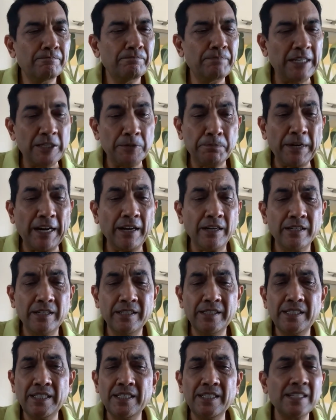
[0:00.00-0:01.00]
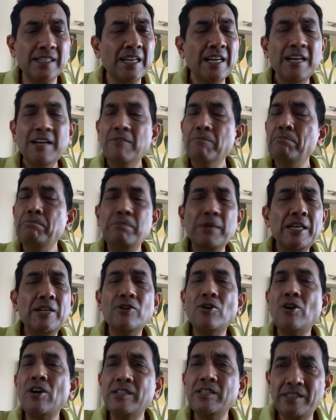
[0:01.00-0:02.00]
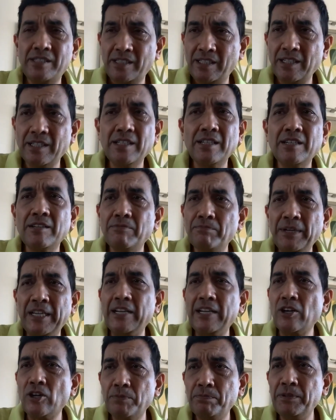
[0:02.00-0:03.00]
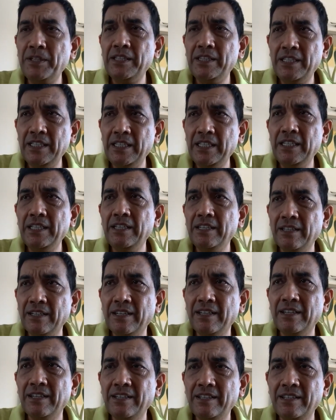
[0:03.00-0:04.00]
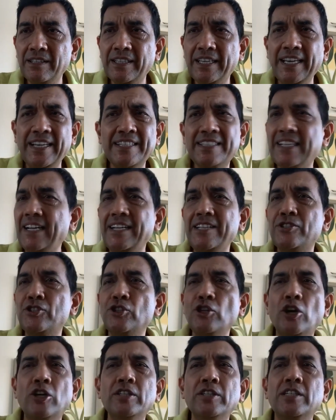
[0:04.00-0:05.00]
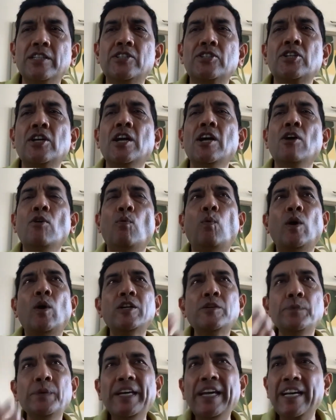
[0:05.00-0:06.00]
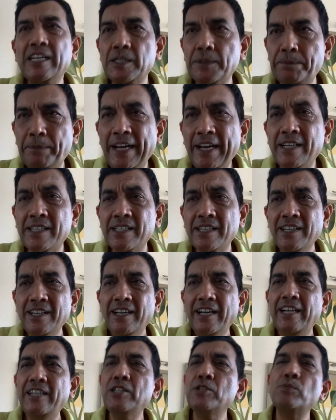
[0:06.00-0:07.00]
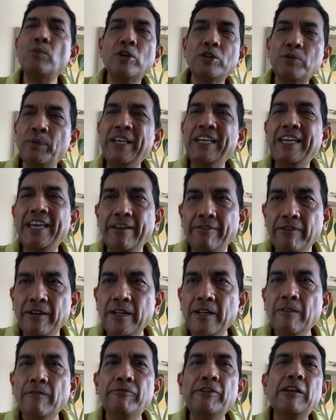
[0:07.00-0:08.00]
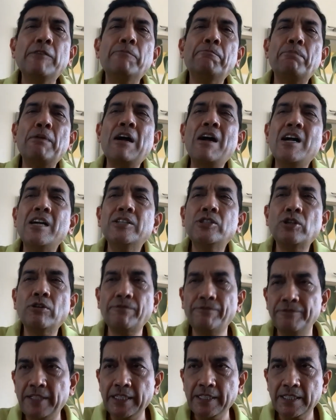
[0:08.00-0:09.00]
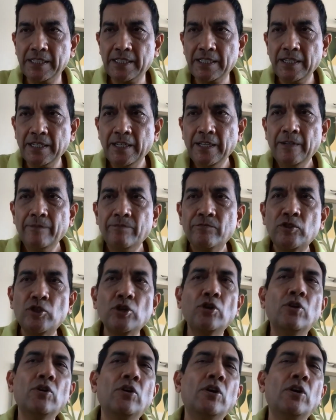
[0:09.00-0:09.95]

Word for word: best practices may not may not be the case and it's not just what we expect it is what we give we are part of this so